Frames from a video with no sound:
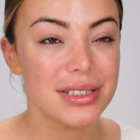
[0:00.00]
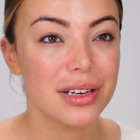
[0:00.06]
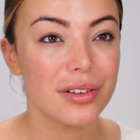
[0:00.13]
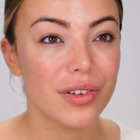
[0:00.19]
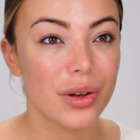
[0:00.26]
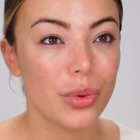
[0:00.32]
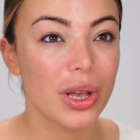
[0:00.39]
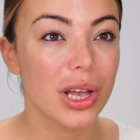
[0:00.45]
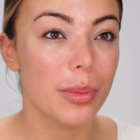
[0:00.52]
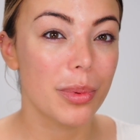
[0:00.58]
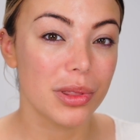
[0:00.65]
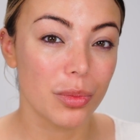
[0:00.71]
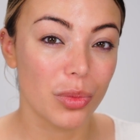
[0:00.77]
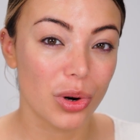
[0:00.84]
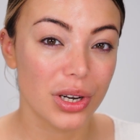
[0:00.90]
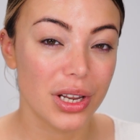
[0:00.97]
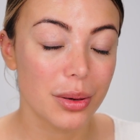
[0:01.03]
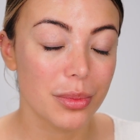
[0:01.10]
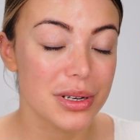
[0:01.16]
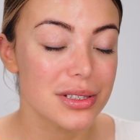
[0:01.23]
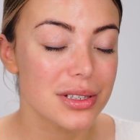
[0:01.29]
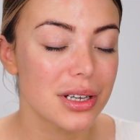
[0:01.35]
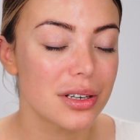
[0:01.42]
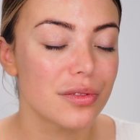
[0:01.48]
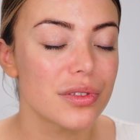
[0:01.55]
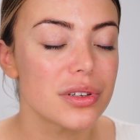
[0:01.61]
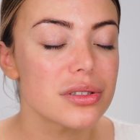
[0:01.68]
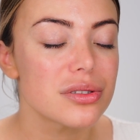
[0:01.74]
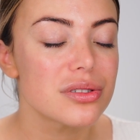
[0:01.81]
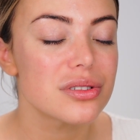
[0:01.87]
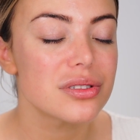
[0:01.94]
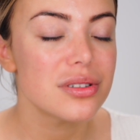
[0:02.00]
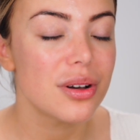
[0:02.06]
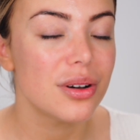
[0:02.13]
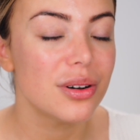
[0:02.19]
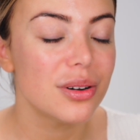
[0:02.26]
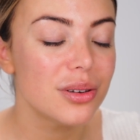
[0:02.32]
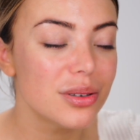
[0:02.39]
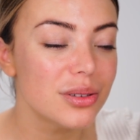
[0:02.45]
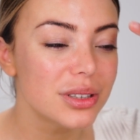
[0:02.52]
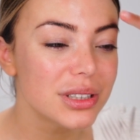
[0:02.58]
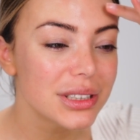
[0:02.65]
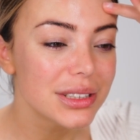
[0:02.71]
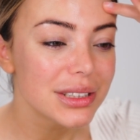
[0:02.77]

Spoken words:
and if I wake up in the morning, my skin feels so